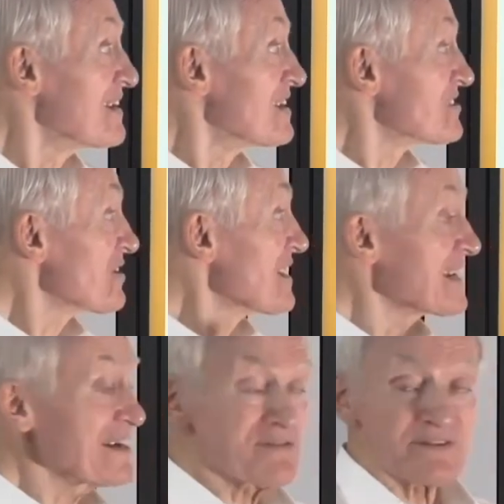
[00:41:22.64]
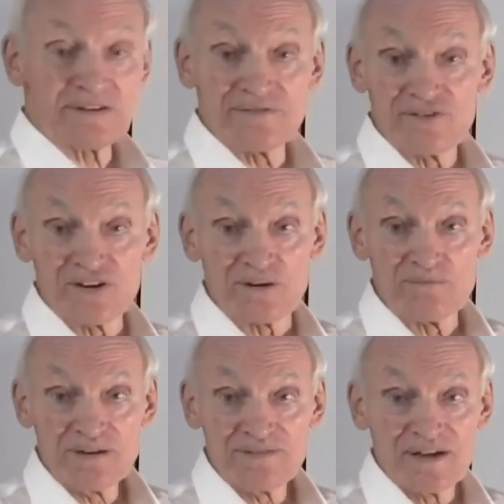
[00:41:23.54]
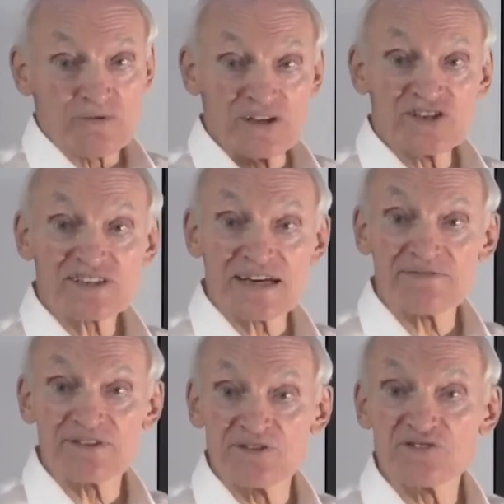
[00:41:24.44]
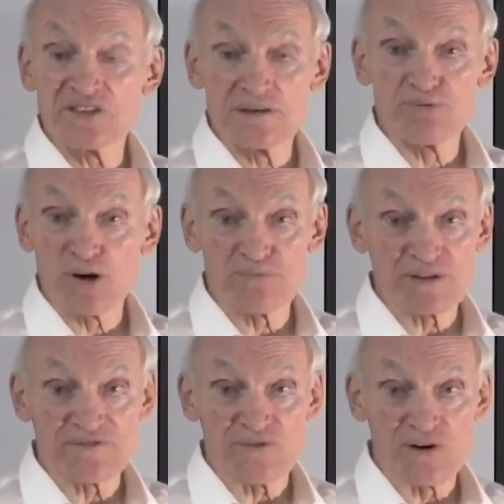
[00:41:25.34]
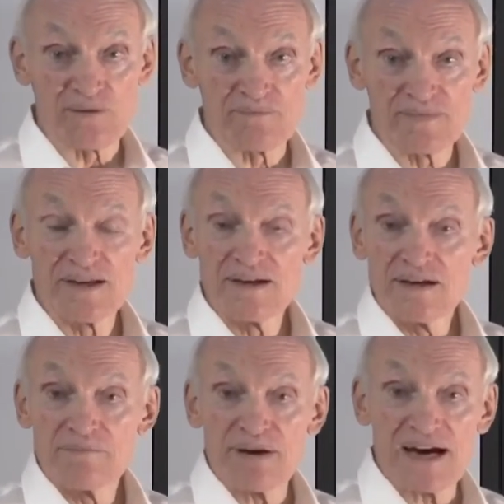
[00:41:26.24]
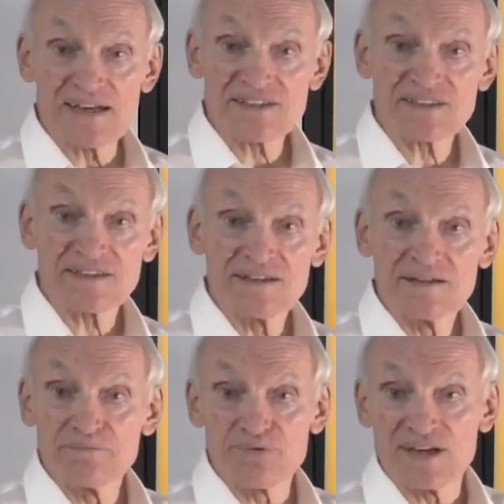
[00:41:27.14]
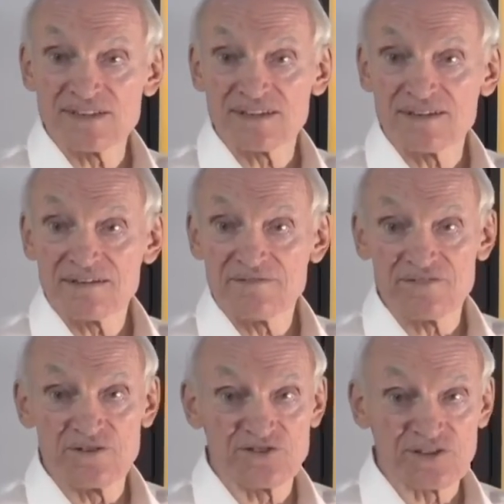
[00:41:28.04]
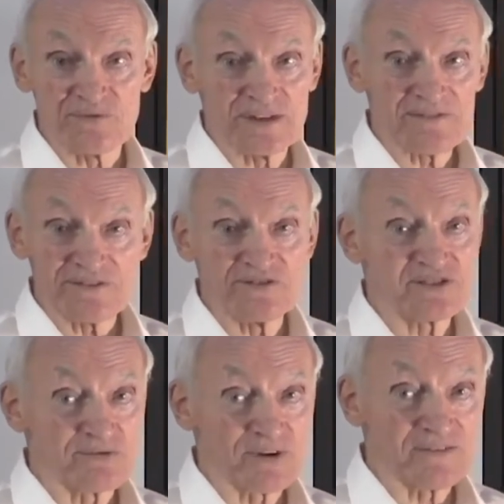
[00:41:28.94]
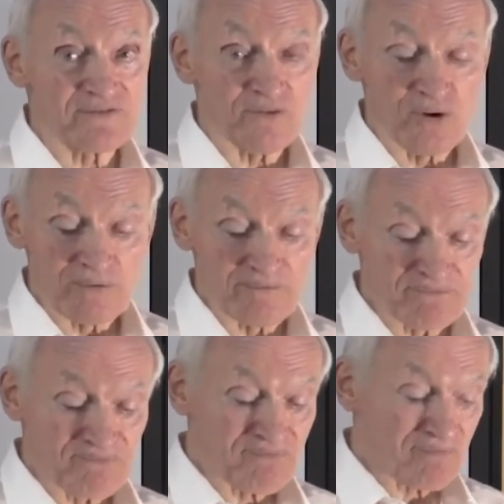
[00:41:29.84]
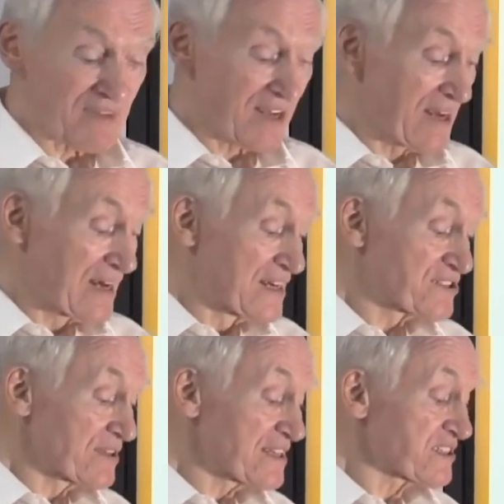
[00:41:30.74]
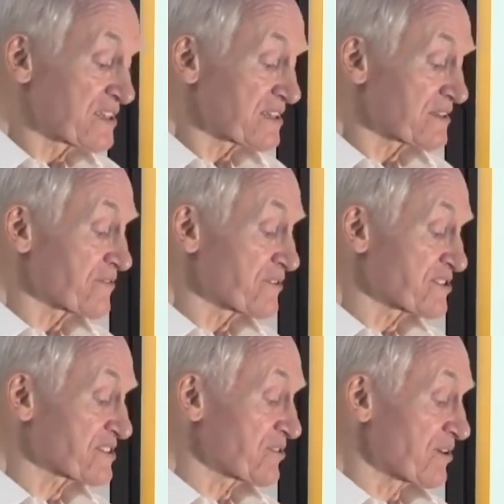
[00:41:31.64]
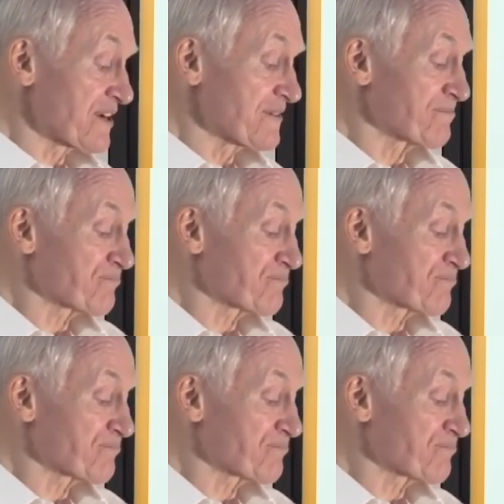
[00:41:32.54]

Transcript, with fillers: So they give you the verb, we just have to use the appropriate form. Past, present, future. We have to use the right form. So let's look at the first story.